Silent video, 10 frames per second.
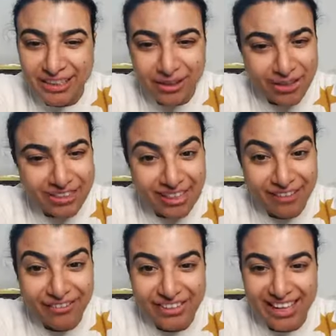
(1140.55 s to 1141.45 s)
in
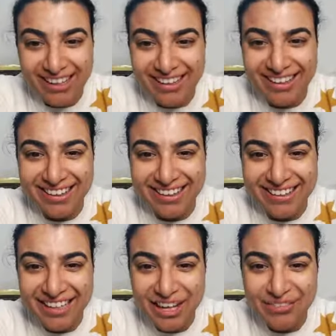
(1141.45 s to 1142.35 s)
yourself. Yeah,
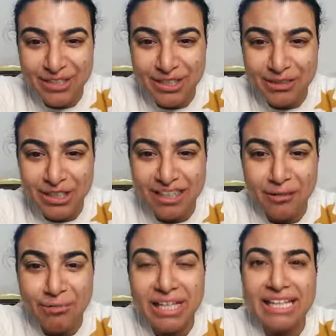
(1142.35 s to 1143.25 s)
absolutely.
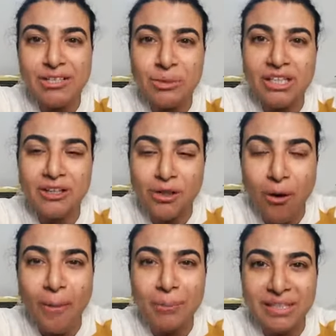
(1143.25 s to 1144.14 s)
It begins with
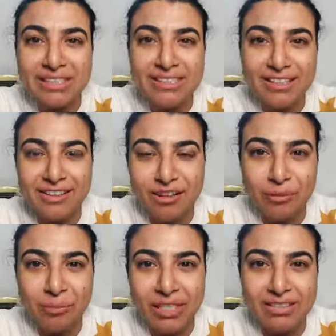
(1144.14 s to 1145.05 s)
your personal
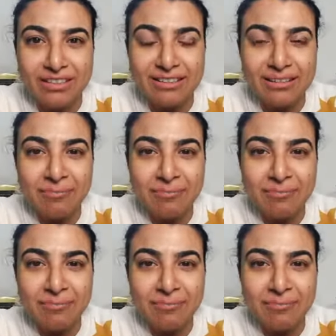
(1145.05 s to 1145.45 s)
transformation.